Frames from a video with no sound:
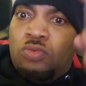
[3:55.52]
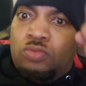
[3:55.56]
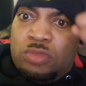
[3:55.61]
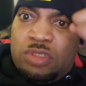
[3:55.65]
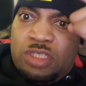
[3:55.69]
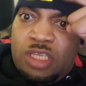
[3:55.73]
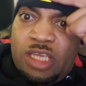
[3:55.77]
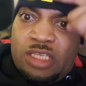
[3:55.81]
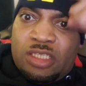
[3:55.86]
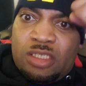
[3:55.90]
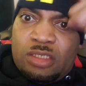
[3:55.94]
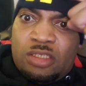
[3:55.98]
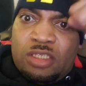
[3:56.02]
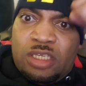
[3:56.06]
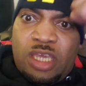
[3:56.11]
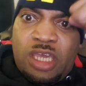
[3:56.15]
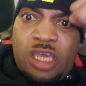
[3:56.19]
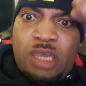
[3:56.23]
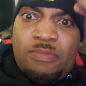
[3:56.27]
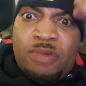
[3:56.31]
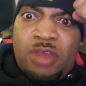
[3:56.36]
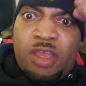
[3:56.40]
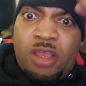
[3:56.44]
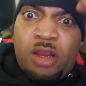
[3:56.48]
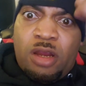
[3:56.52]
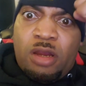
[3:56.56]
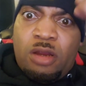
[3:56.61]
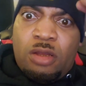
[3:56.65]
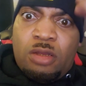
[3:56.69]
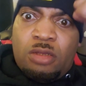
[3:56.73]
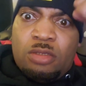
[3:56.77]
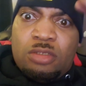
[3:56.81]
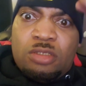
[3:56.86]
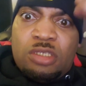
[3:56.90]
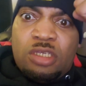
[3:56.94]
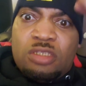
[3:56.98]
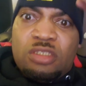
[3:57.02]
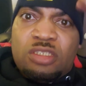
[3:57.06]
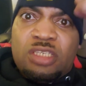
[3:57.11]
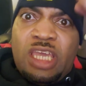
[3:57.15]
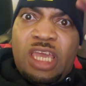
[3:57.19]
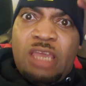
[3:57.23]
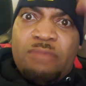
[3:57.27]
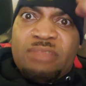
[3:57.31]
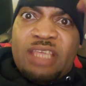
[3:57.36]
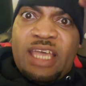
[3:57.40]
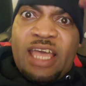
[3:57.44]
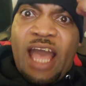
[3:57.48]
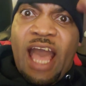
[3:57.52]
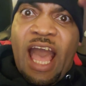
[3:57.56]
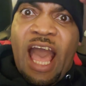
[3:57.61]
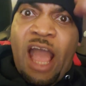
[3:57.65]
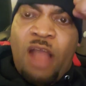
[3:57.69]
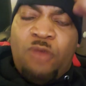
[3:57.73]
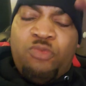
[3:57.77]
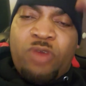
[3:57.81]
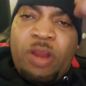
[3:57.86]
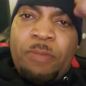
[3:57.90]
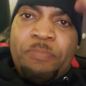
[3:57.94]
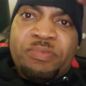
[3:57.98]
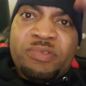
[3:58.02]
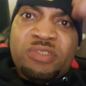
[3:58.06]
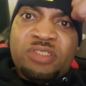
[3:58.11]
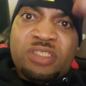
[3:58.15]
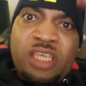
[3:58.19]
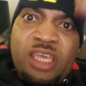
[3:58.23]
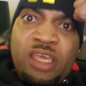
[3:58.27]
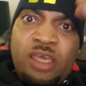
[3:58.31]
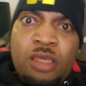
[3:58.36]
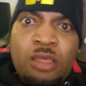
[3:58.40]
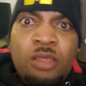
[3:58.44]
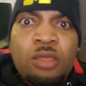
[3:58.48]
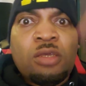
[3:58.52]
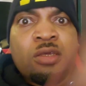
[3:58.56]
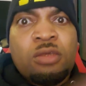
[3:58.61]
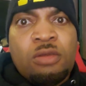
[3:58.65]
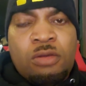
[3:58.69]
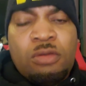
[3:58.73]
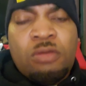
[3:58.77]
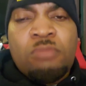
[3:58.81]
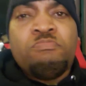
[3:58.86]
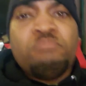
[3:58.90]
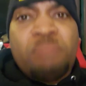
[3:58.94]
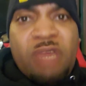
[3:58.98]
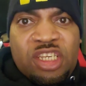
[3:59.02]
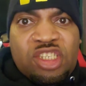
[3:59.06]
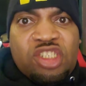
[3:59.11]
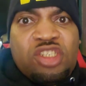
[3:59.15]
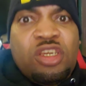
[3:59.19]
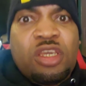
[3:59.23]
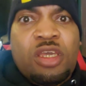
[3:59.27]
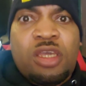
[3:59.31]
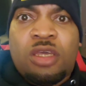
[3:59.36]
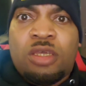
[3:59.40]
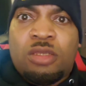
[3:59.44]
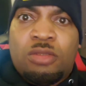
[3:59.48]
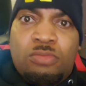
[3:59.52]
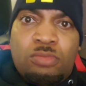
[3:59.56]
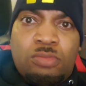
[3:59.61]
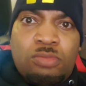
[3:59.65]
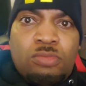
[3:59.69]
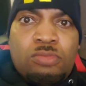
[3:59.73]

This team here, the team that I represent, Michigan.